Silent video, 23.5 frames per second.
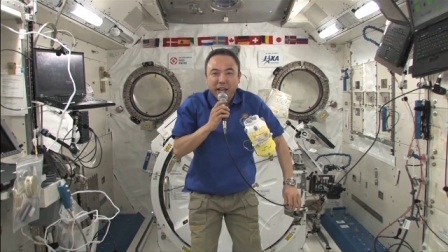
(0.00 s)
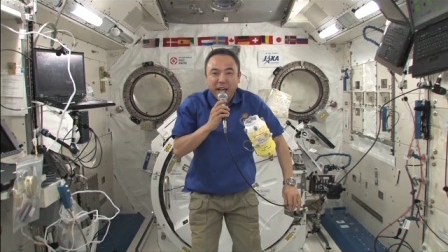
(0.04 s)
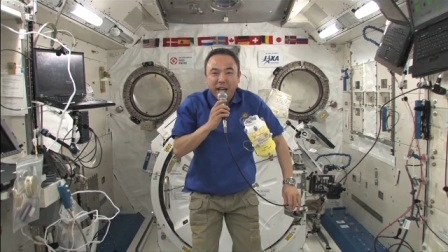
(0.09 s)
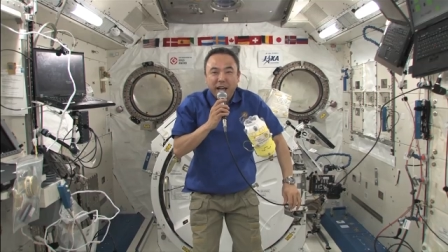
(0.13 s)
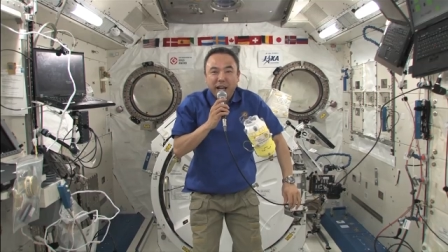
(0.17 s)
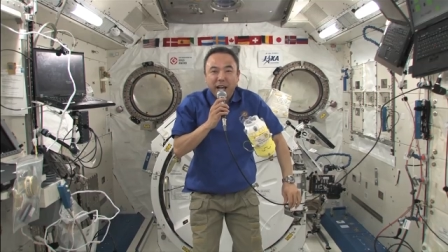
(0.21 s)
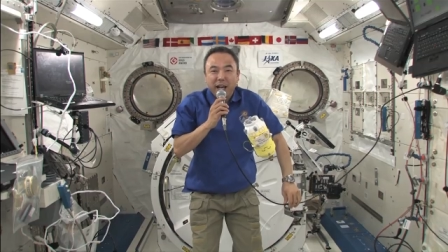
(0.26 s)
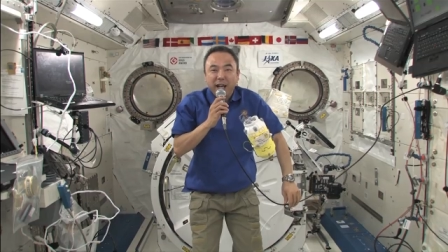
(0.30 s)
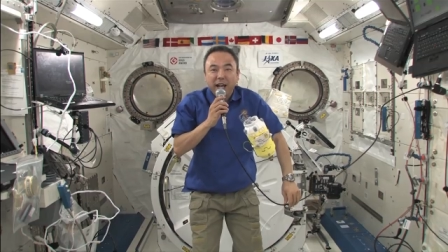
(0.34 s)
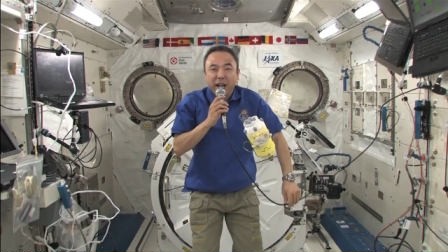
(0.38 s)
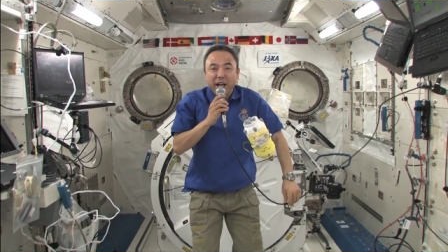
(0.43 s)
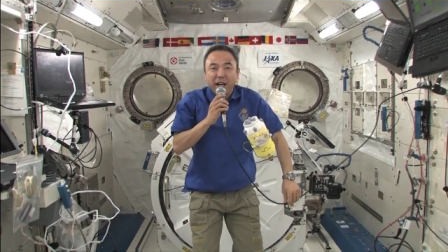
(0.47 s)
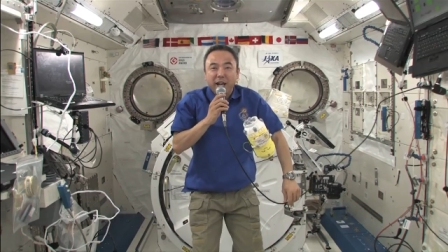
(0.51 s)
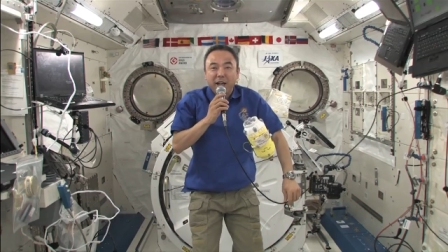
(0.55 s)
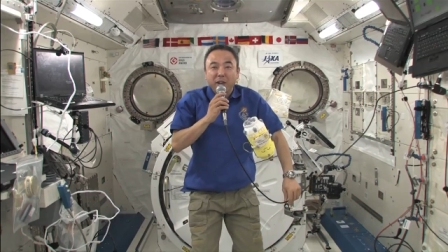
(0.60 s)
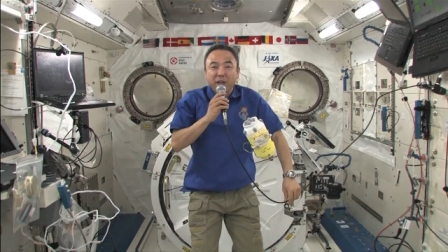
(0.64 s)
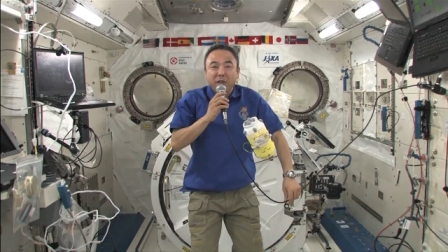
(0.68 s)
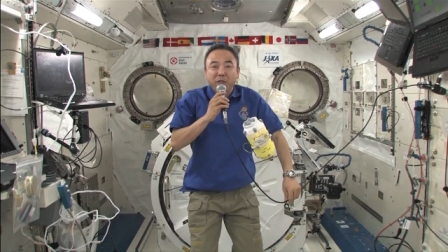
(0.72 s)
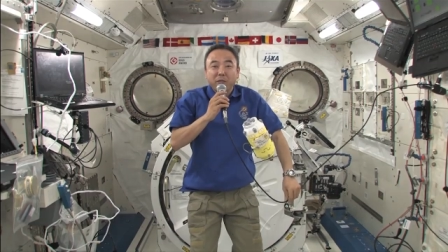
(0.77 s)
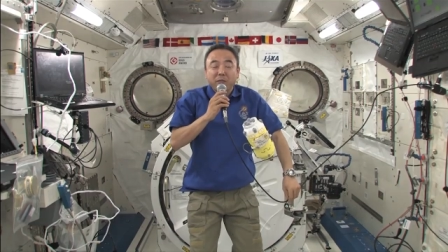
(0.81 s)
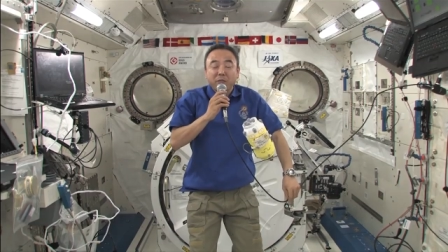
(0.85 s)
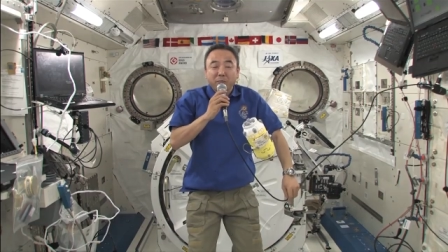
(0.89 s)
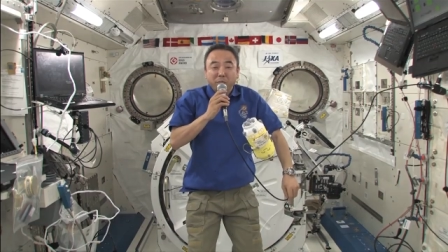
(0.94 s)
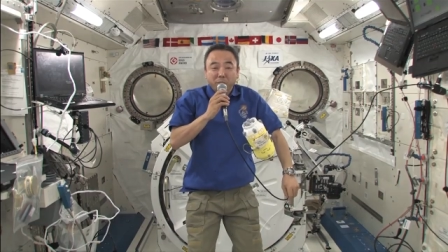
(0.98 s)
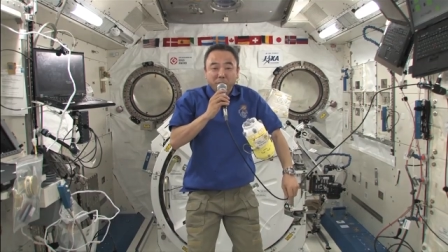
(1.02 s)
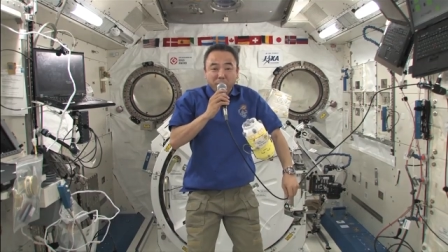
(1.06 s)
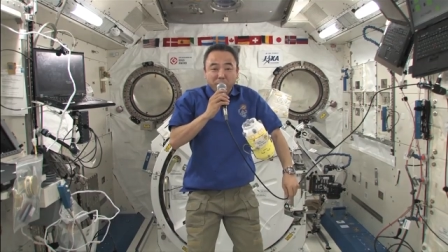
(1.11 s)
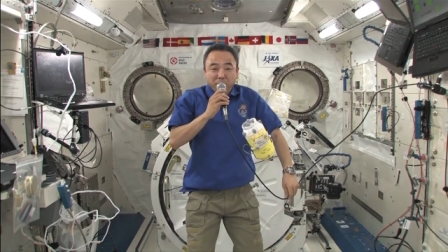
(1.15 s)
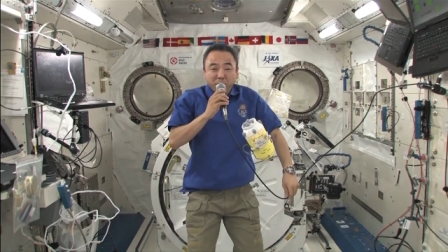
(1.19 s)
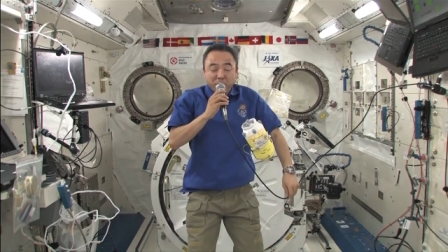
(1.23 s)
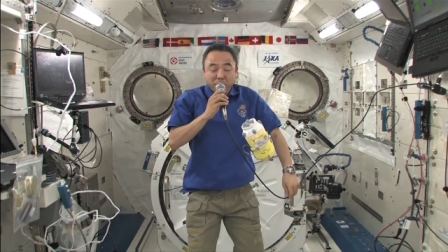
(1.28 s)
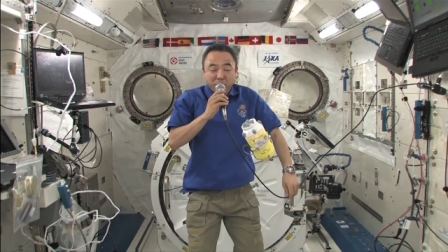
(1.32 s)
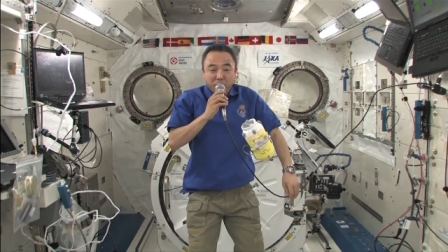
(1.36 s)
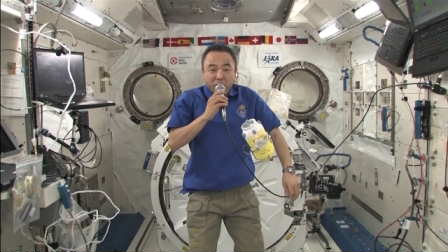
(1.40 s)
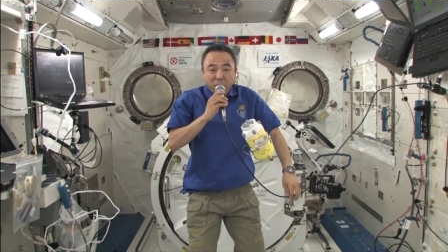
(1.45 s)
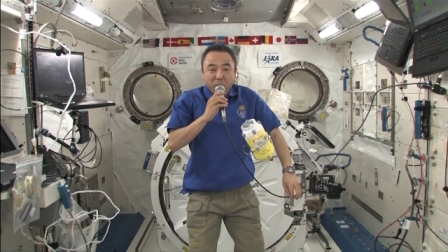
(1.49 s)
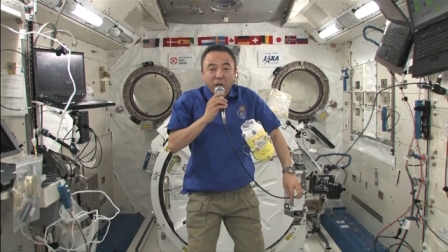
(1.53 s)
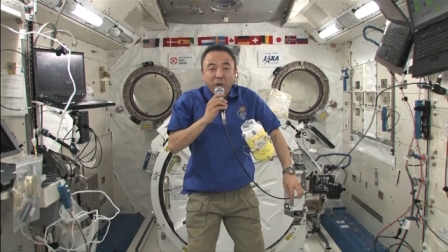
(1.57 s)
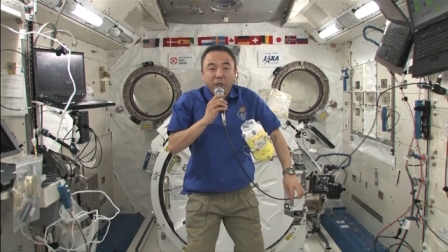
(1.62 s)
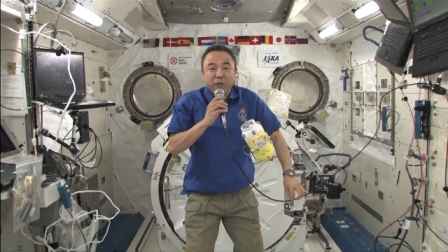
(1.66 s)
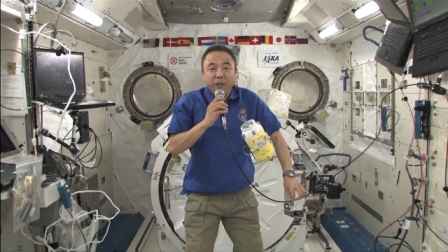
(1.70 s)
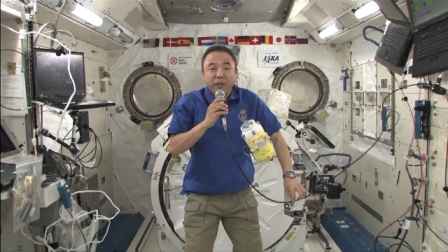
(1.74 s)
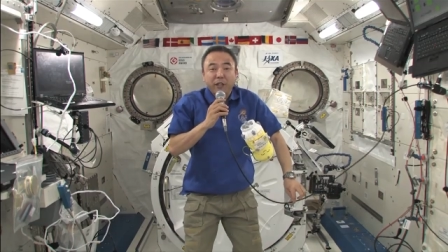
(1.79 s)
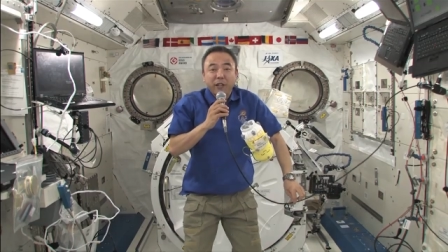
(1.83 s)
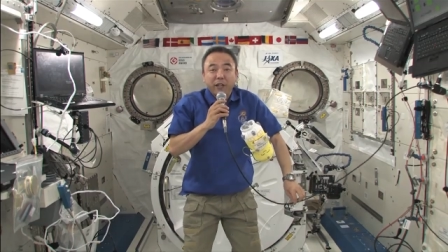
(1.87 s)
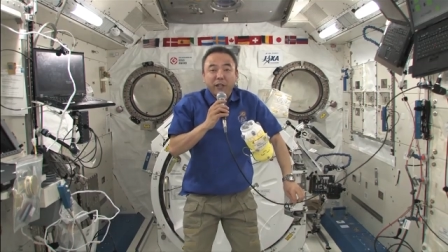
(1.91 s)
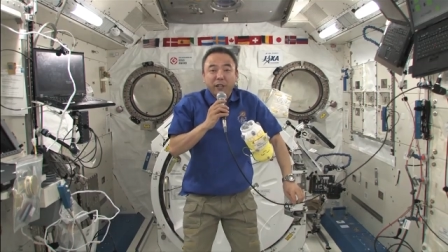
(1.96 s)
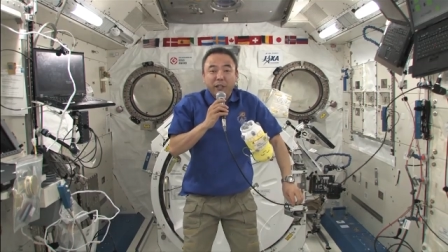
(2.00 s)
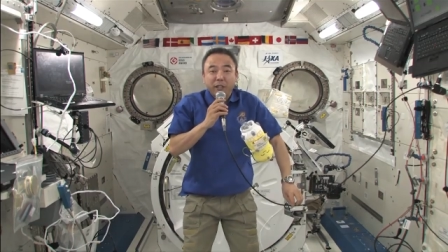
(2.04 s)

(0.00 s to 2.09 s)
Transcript: Uh, both